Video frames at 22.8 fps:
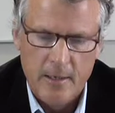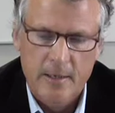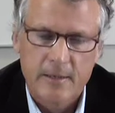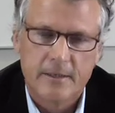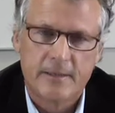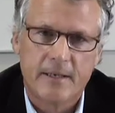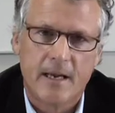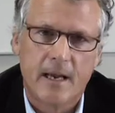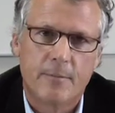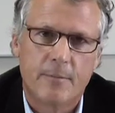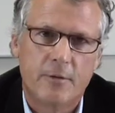
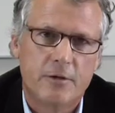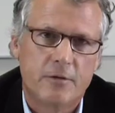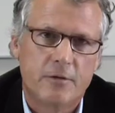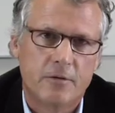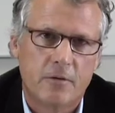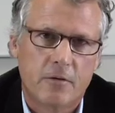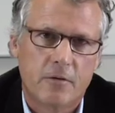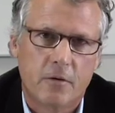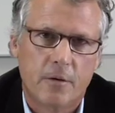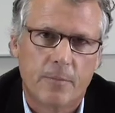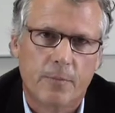Damage to
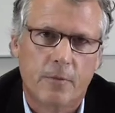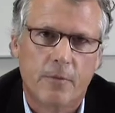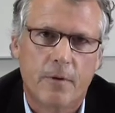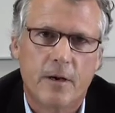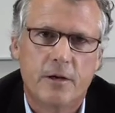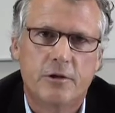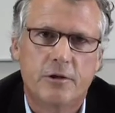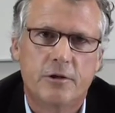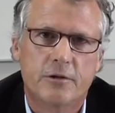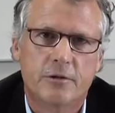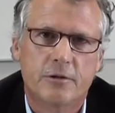the
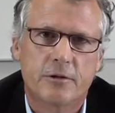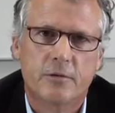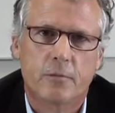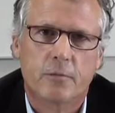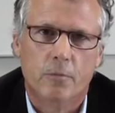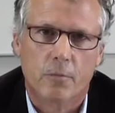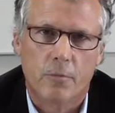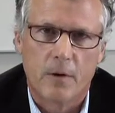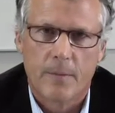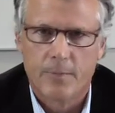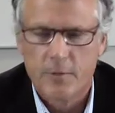corporation's
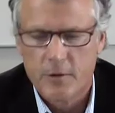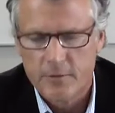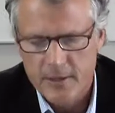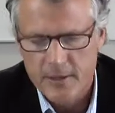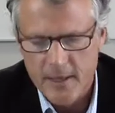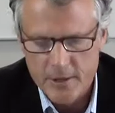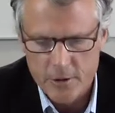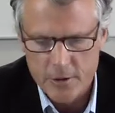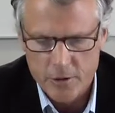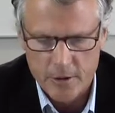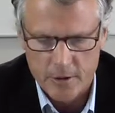
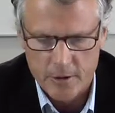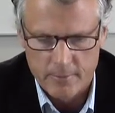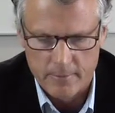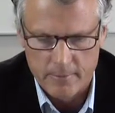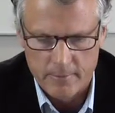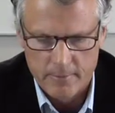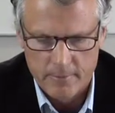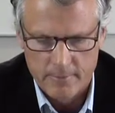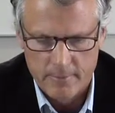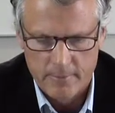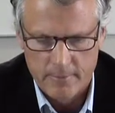reputation,
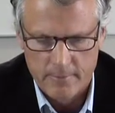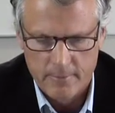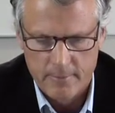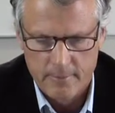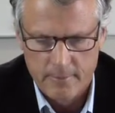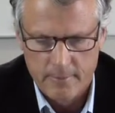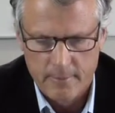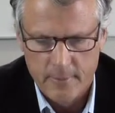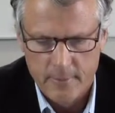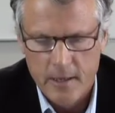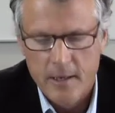
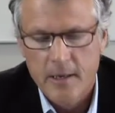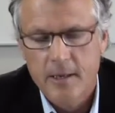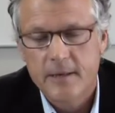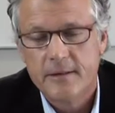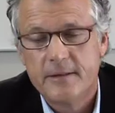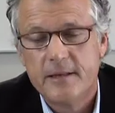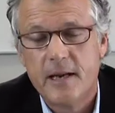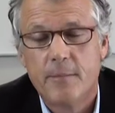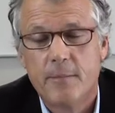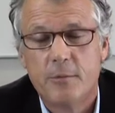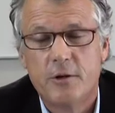
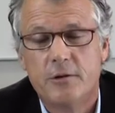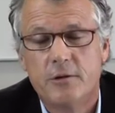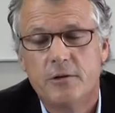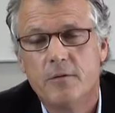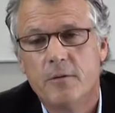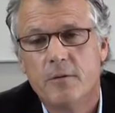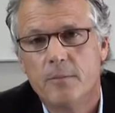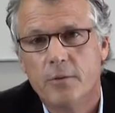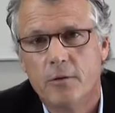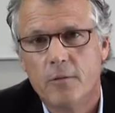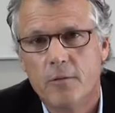damage to
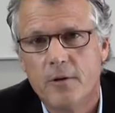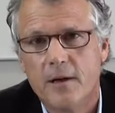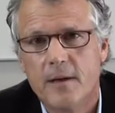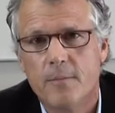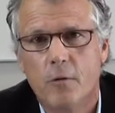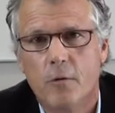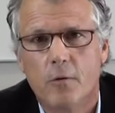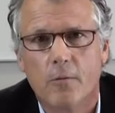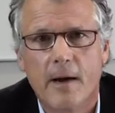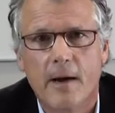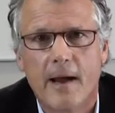employee
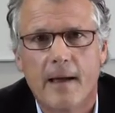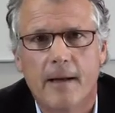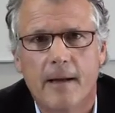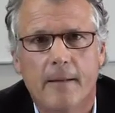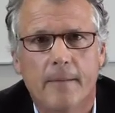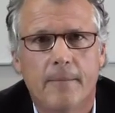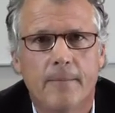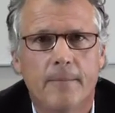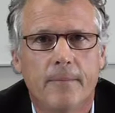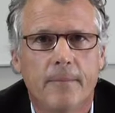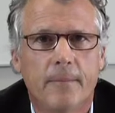
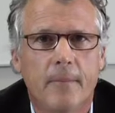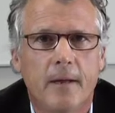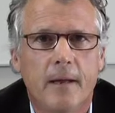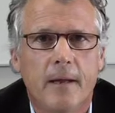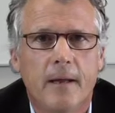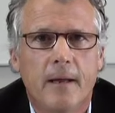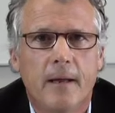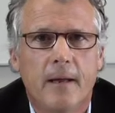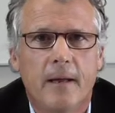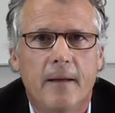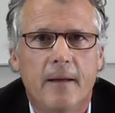morale,
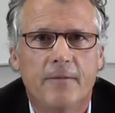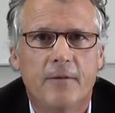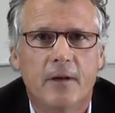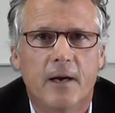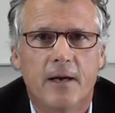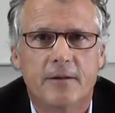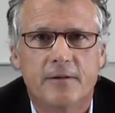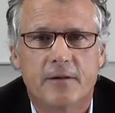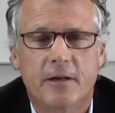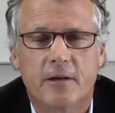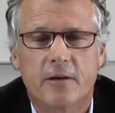if
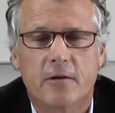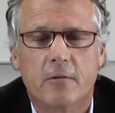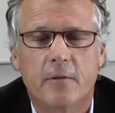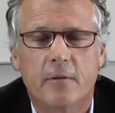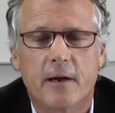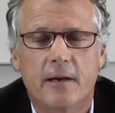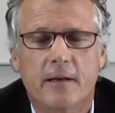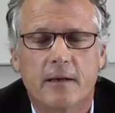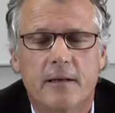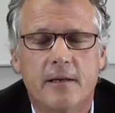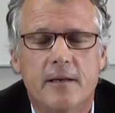not done
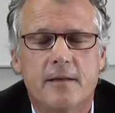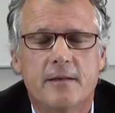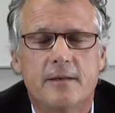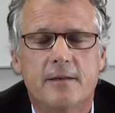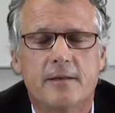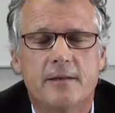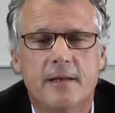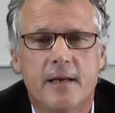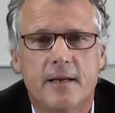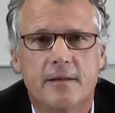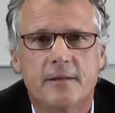correctly, in the
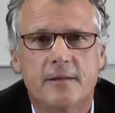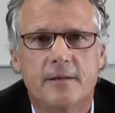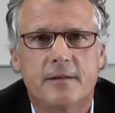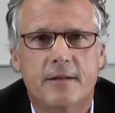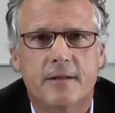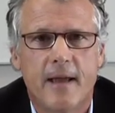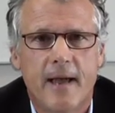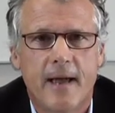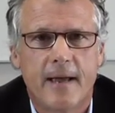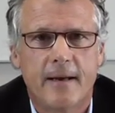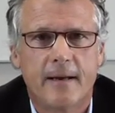sense
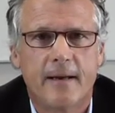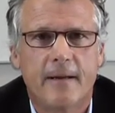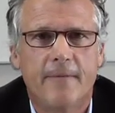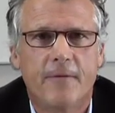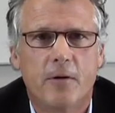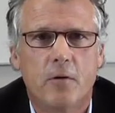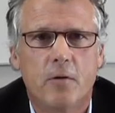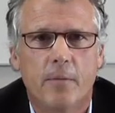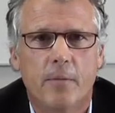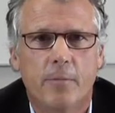that if a